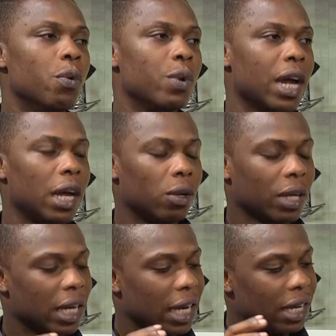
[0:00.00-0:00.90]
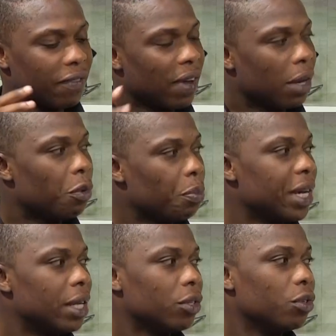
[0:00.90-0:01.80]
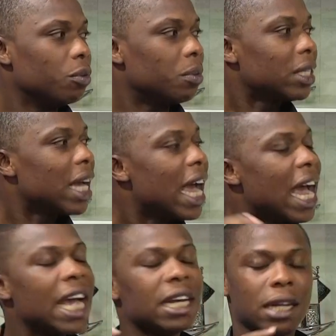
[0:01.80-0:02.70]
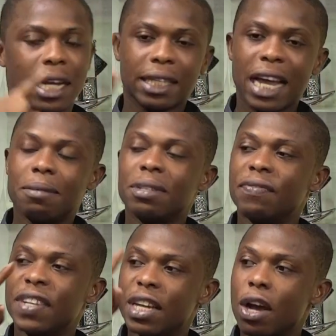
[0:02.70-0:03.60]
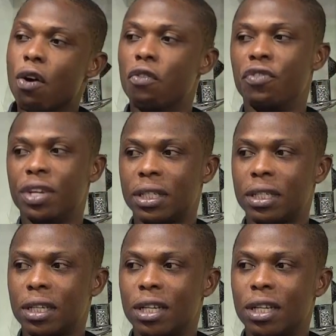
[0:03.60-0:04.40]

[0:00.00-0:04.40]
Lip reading: We are looking at the fallopian tubes, and at times even the ovaries.